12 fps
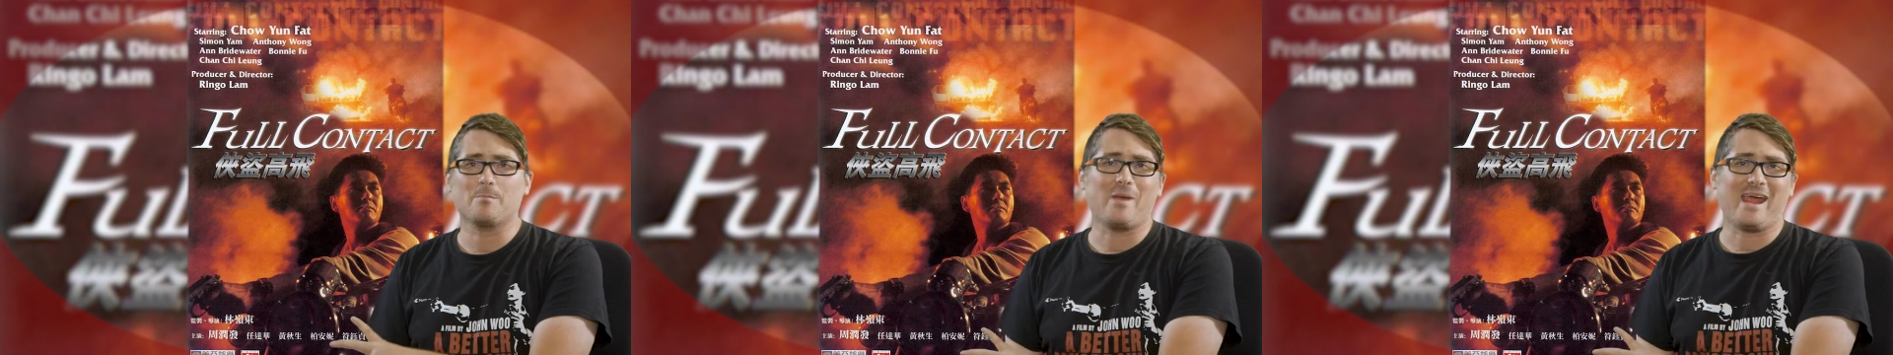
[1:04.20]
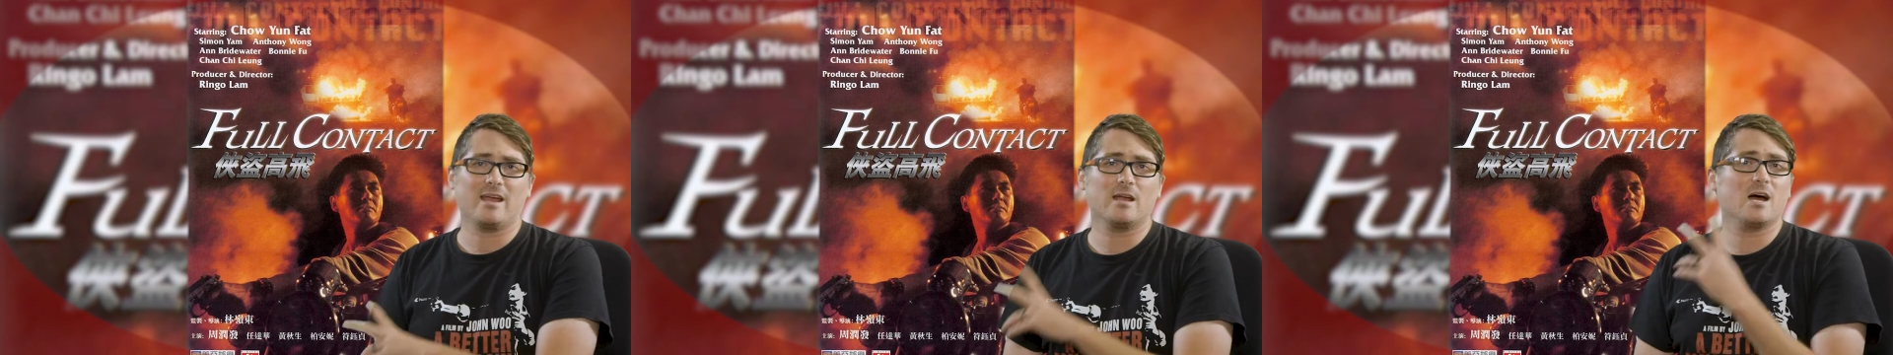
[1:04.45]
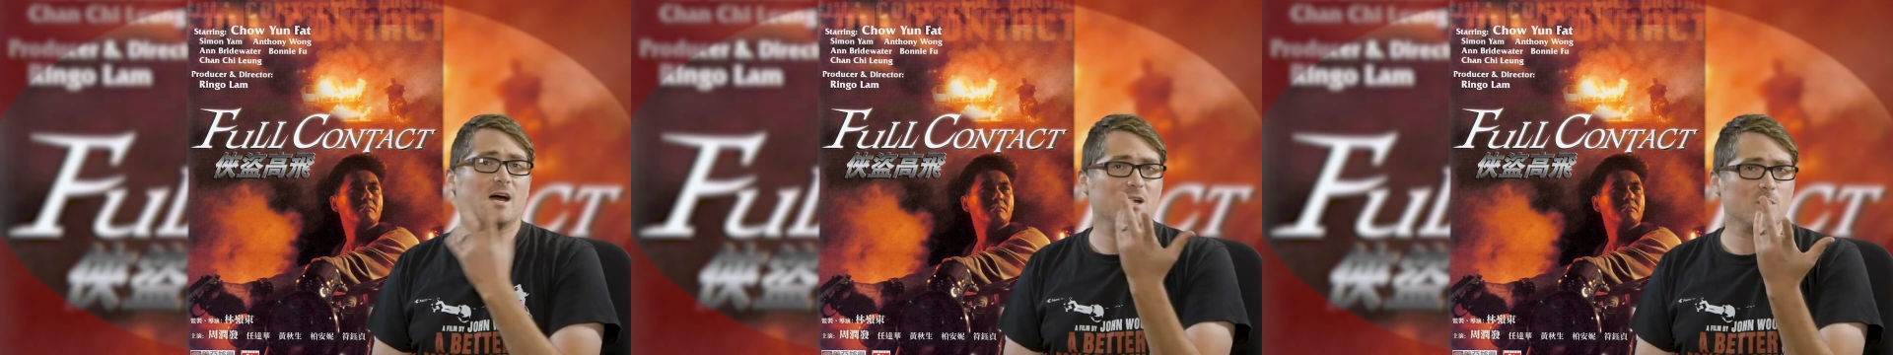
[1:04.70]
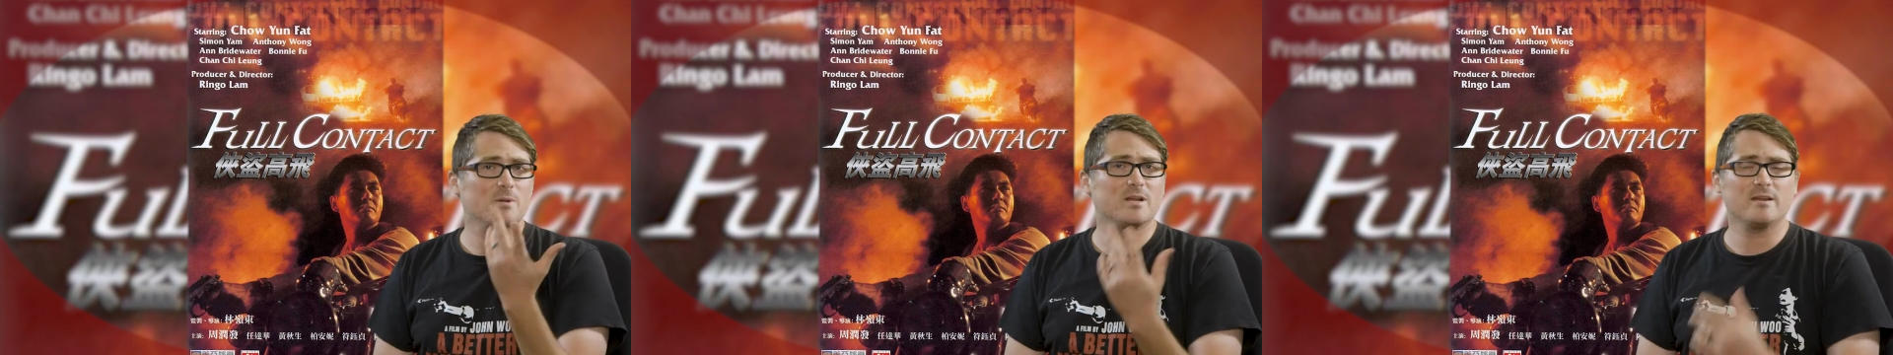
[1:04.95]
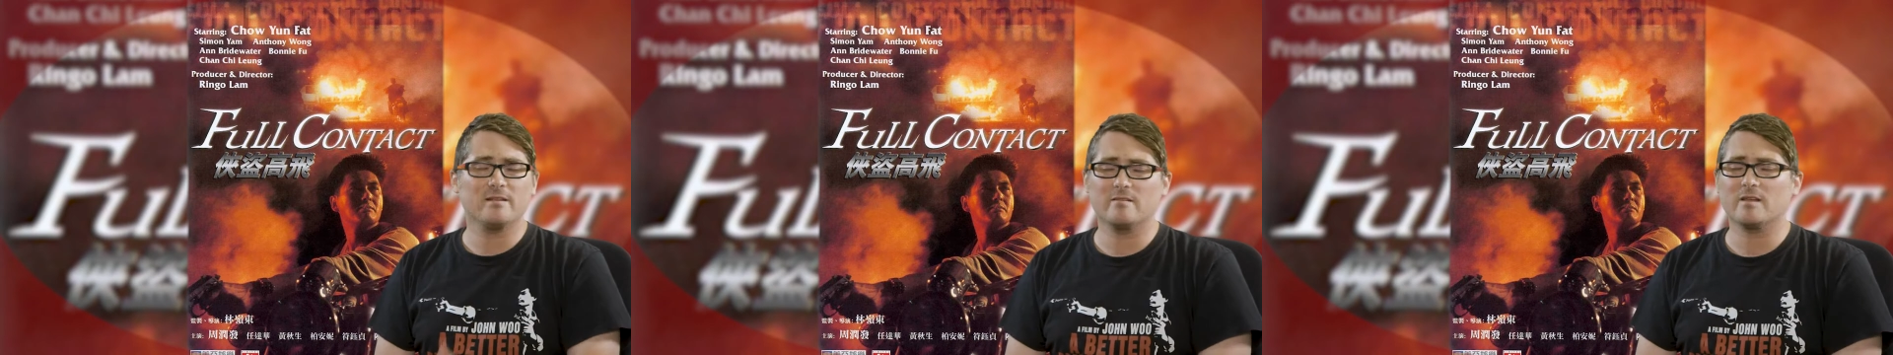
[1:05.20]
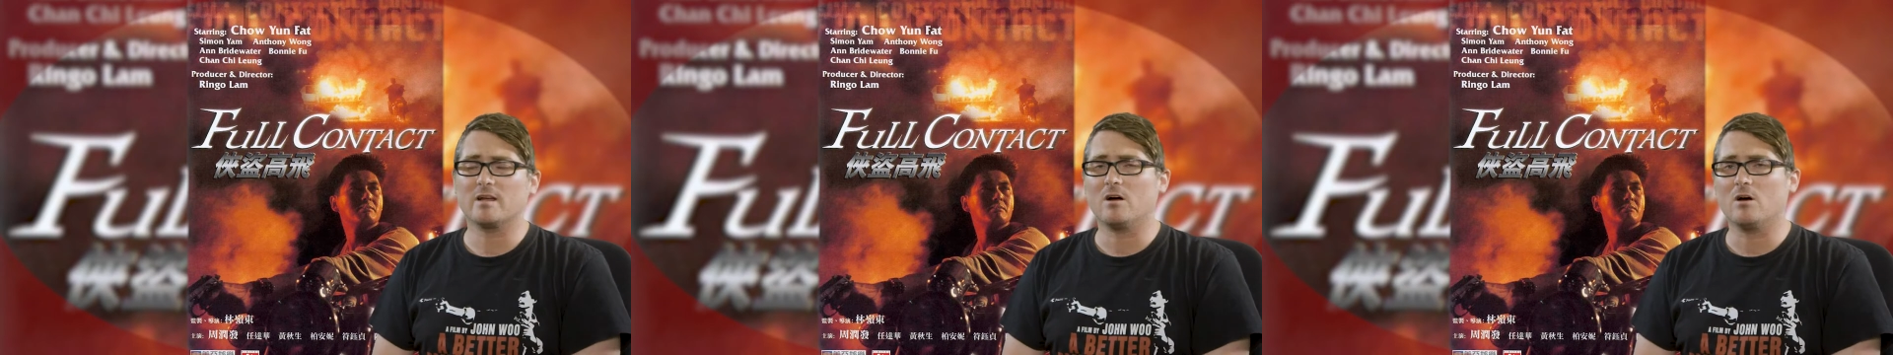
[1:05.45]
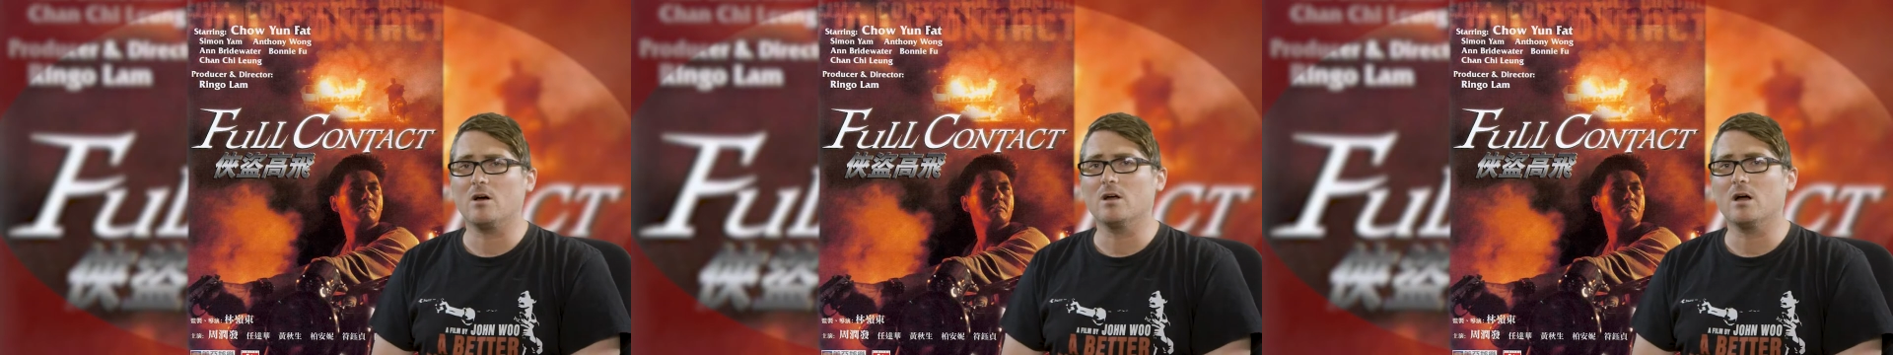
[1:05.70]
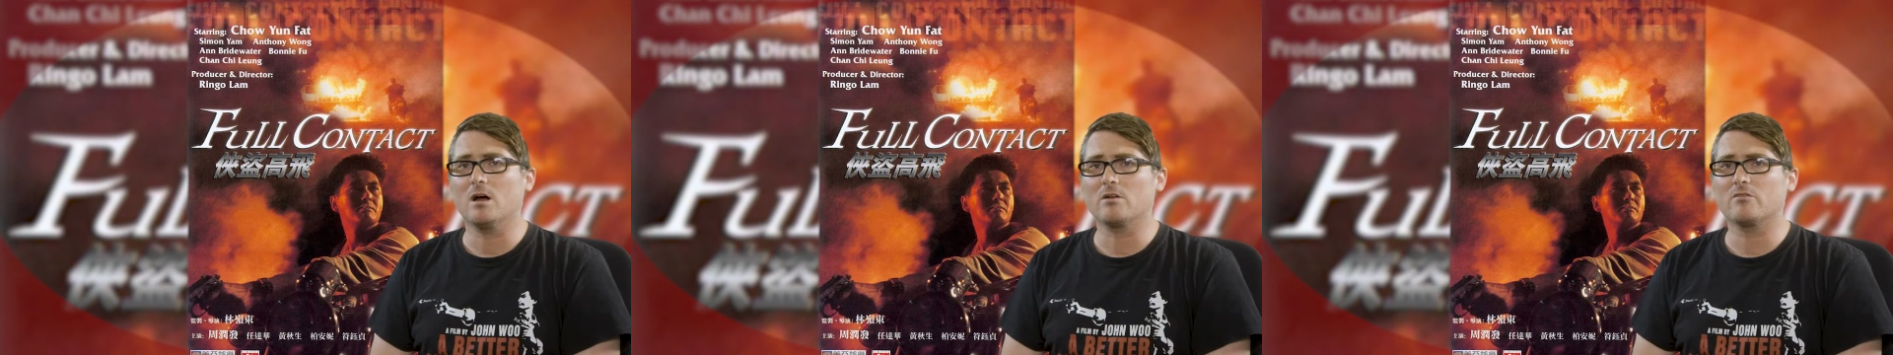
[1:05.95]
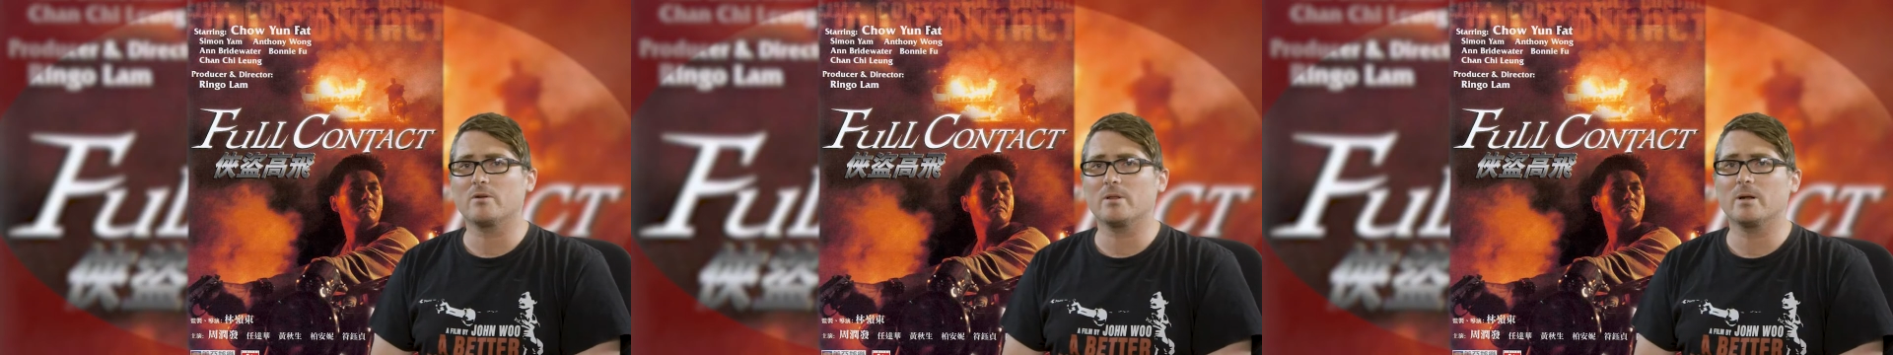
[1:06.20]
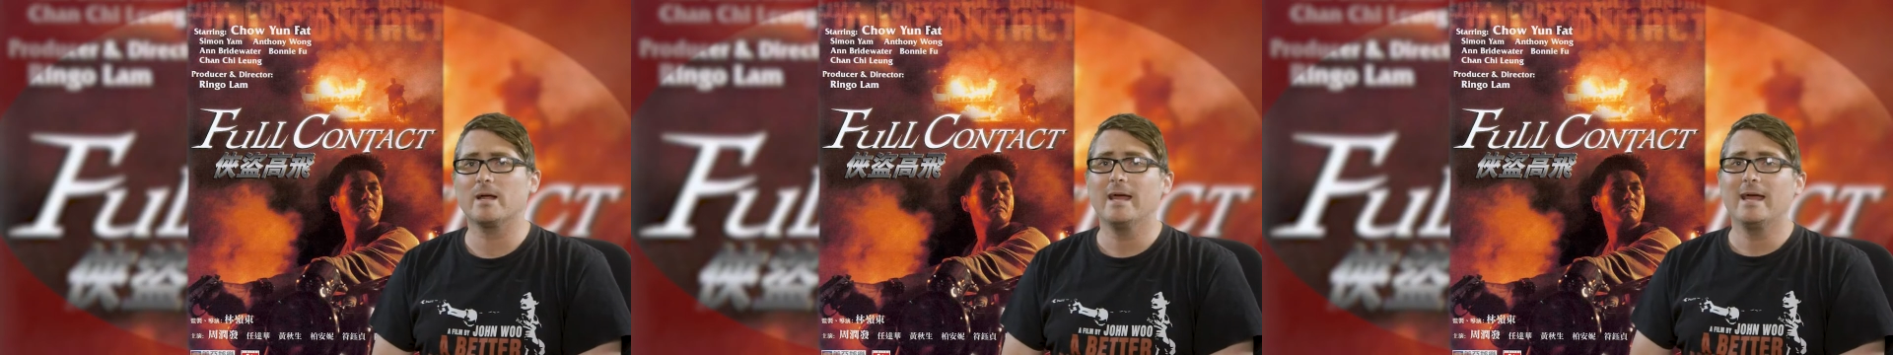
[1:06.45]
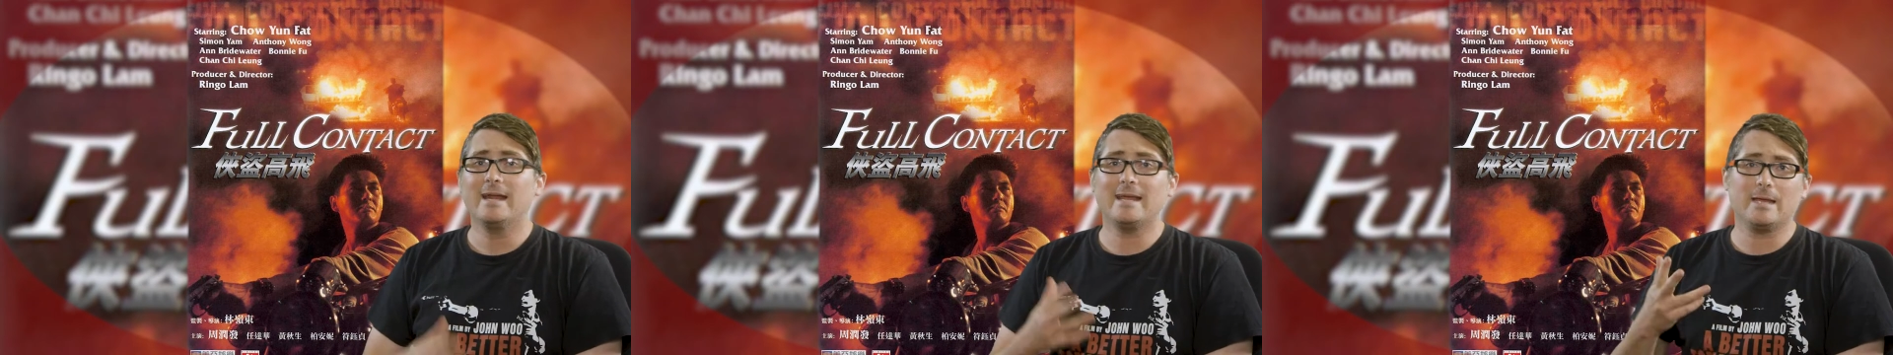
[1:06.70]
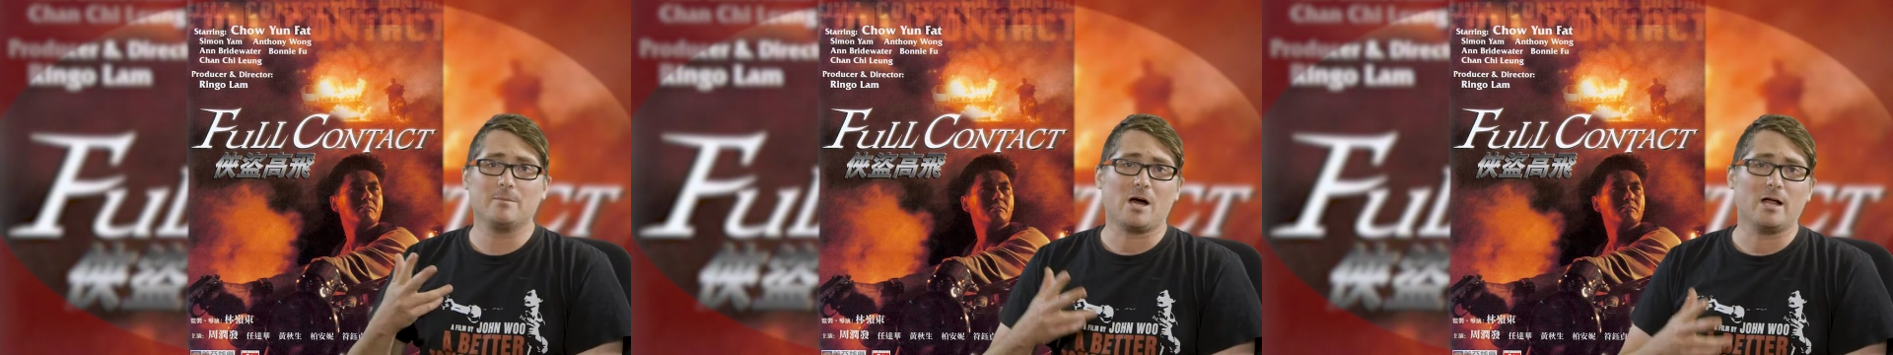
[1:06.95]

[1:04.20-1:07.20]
Speaker 1: in Bangkok, but it is like a Hong Kong thriller. He came to